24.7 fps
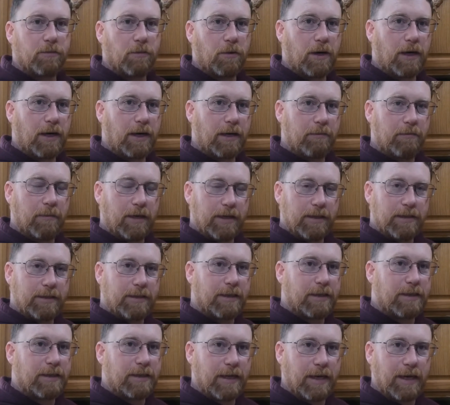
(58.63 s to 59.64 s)
wide by
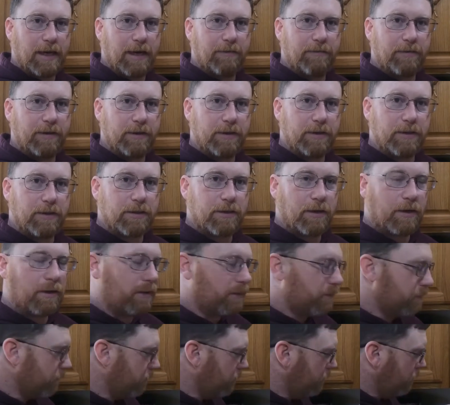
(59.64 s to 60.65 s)
6.5 inches
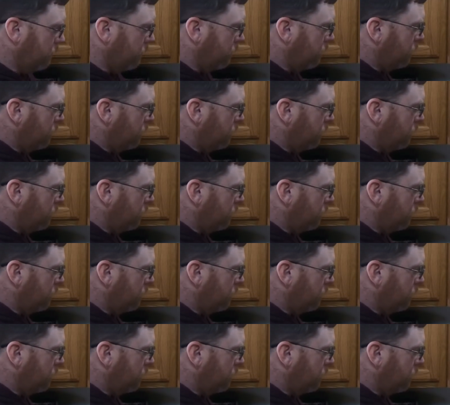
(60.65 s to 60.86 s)
tall.